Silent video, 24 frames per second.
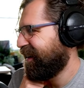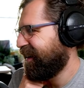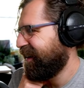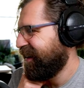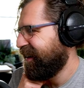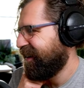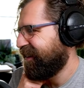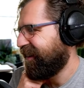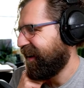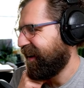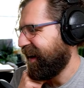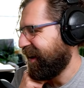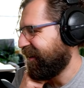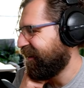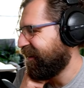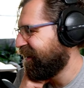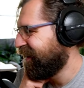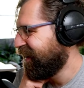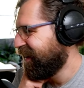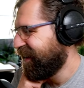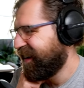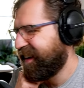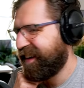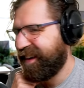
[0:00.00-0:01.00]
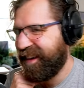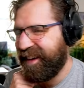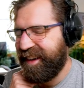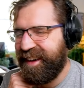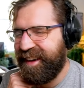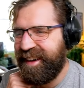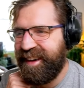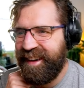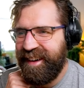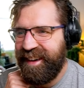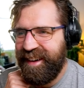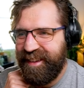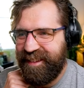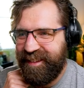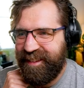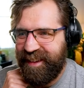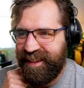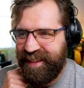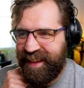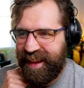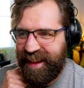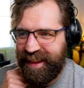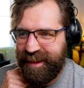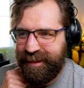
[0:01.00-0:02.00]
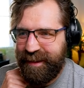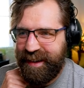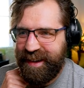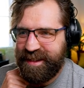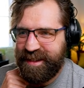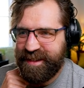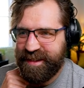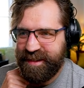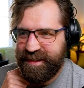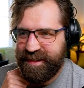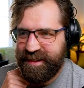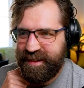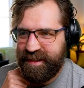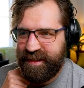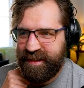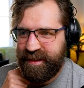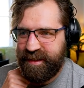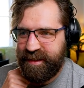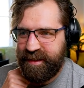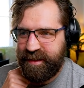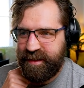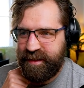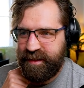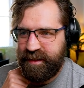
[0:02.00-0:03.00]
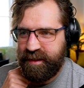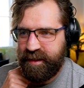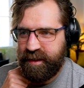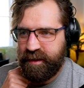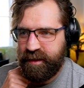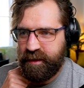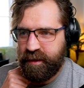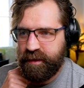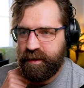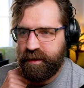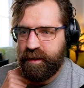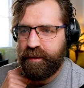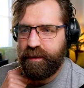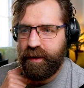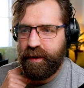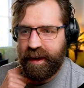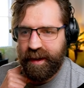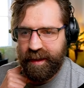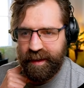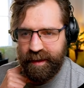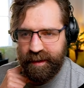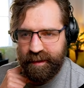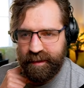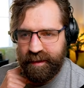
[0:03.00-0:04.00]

Wow. What an animation. You can also right click to